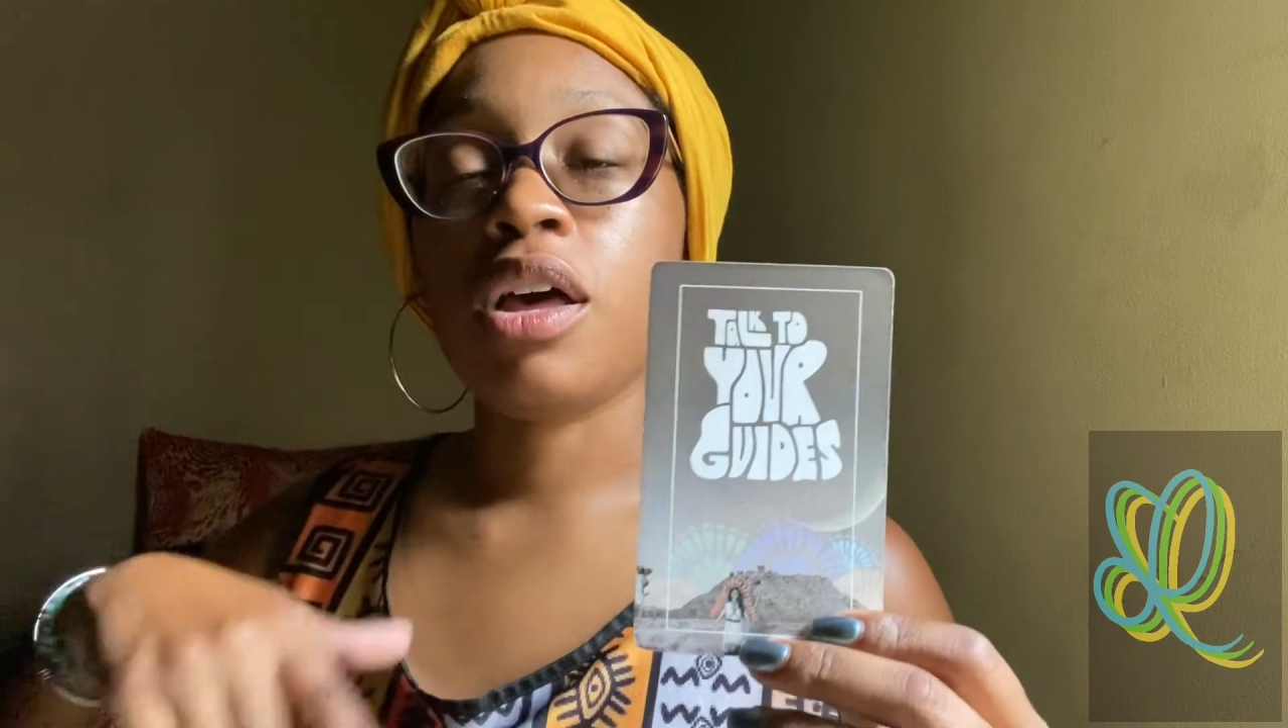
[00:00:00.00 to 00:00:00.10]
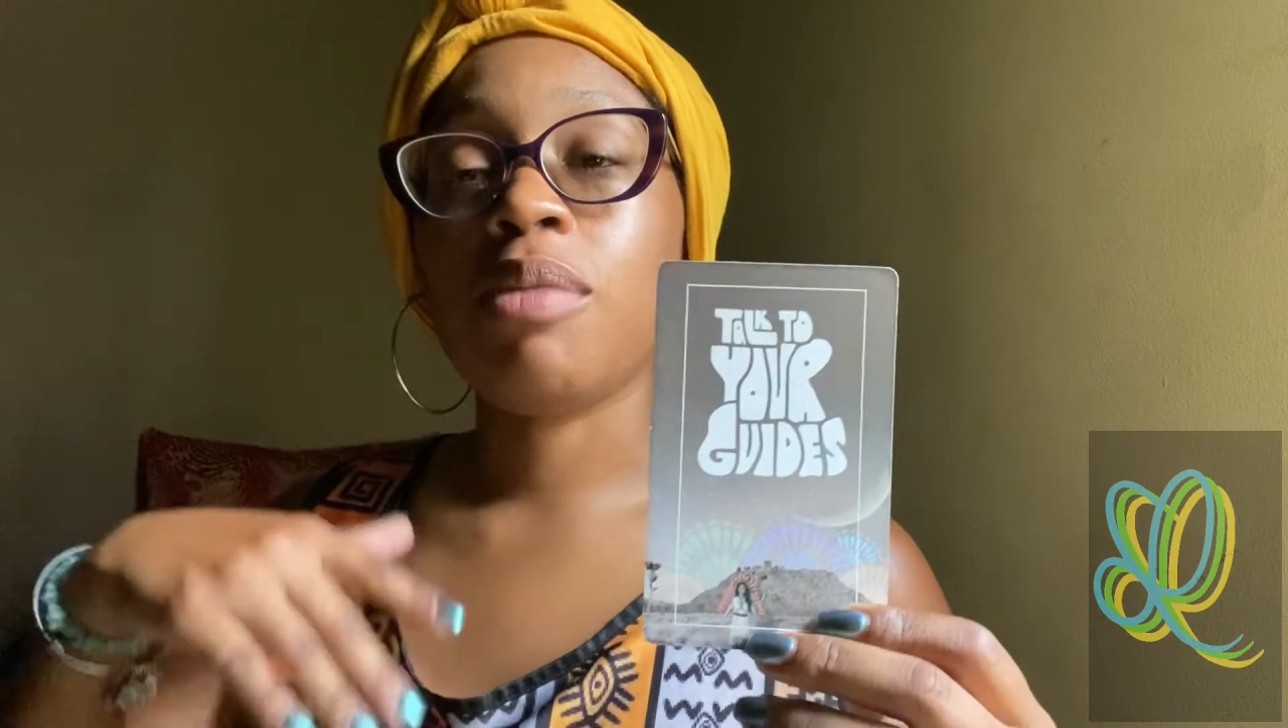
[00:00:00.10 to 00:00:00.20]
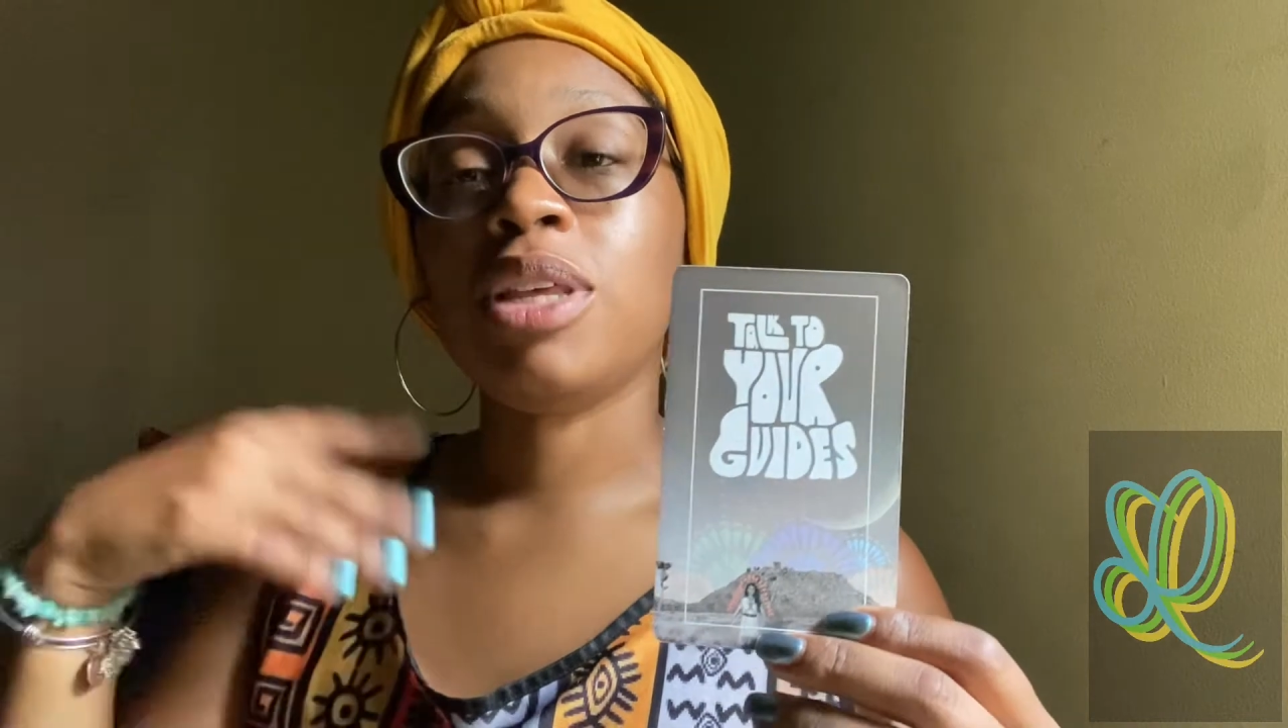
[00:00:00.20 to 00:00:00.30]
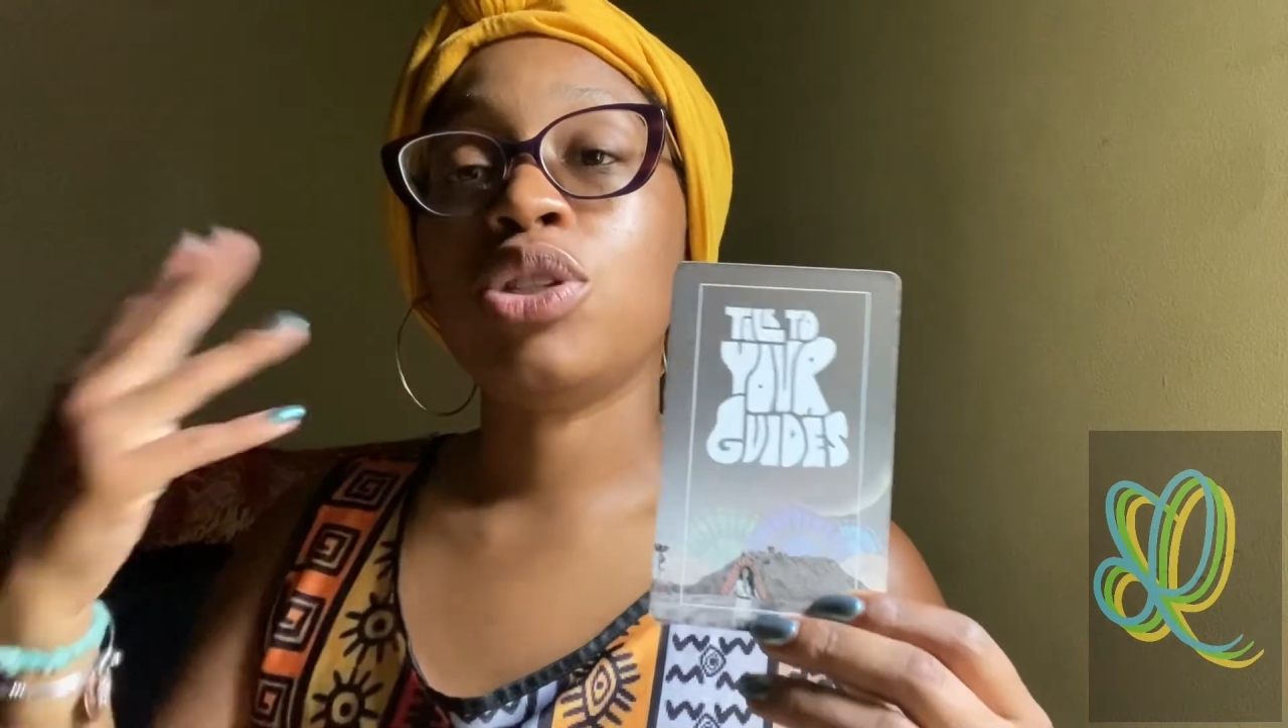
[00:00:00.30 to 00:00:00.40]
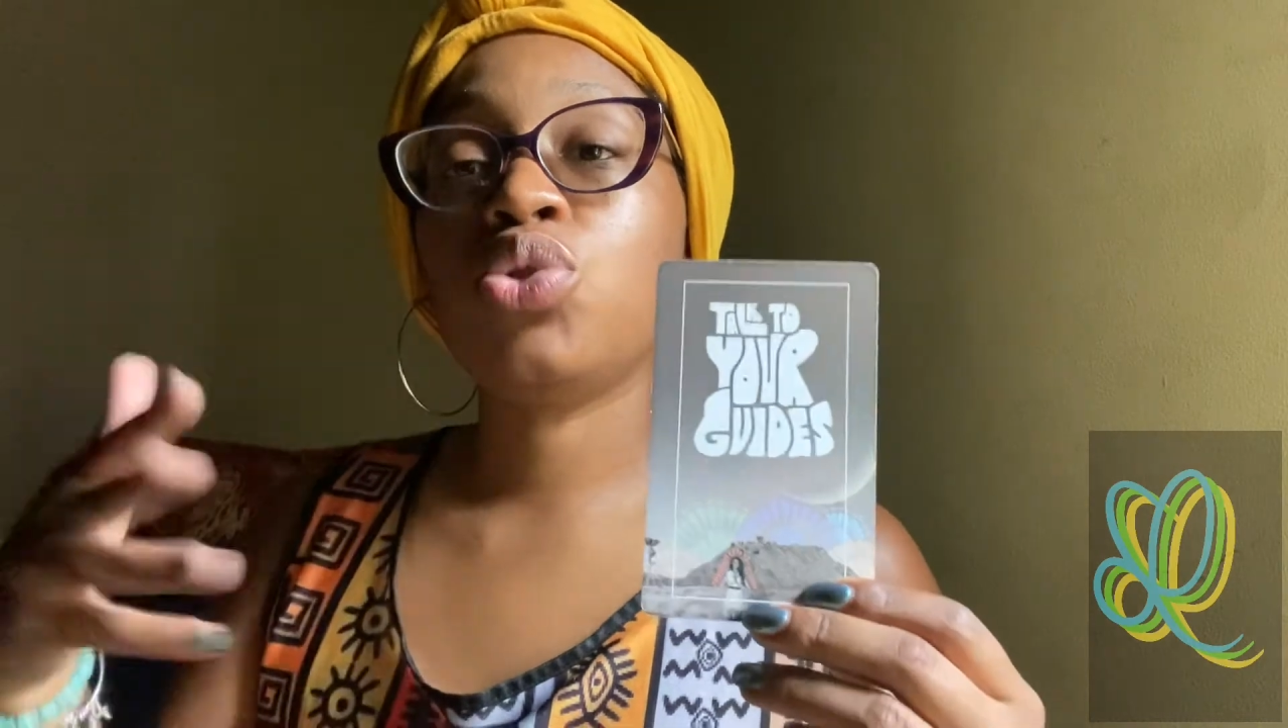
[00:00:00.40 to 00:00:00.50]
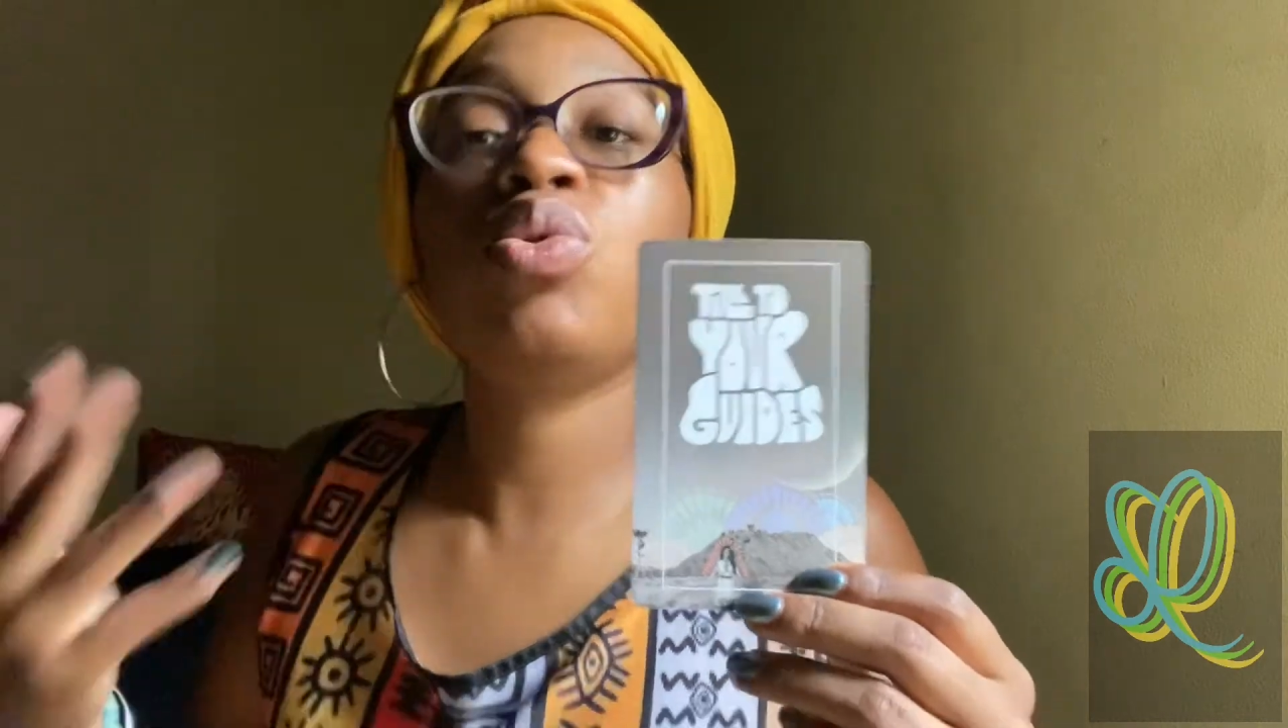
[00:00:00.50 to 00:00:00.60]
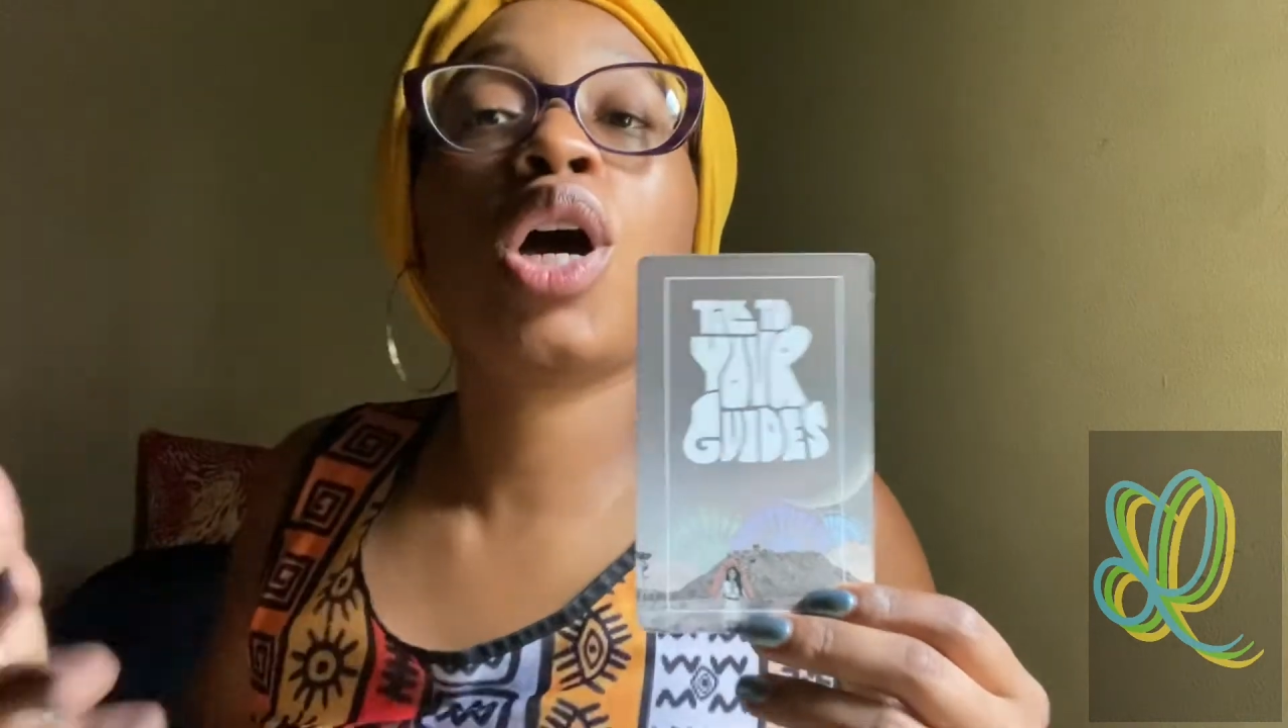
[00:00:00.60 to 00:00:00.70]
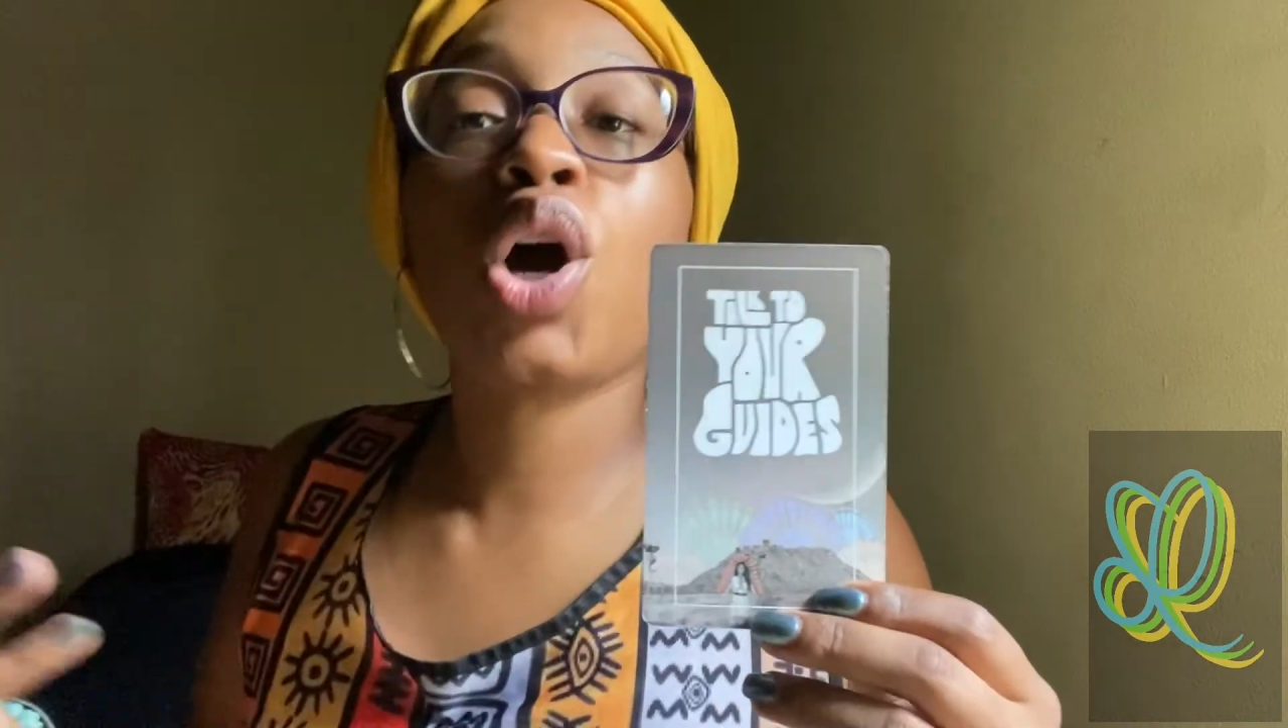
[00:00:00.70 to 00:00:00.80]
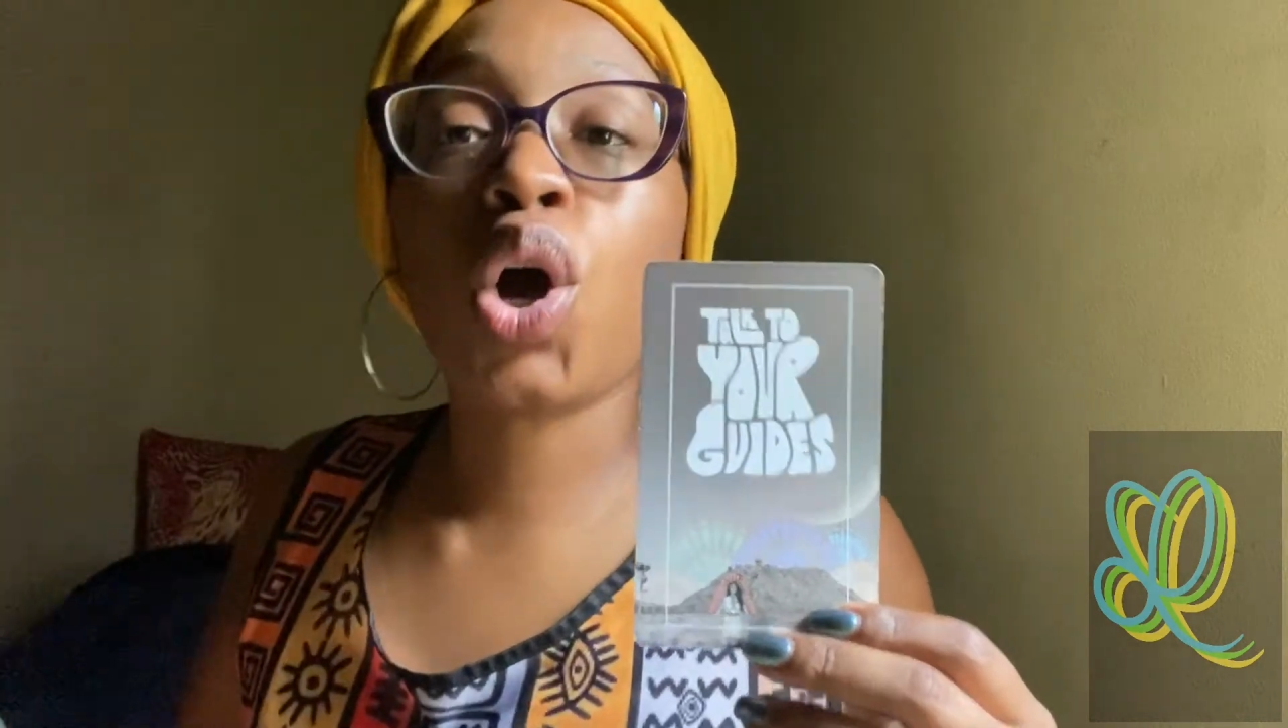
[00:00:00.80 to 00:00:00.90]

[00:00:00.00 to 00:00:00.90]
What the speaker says: They do not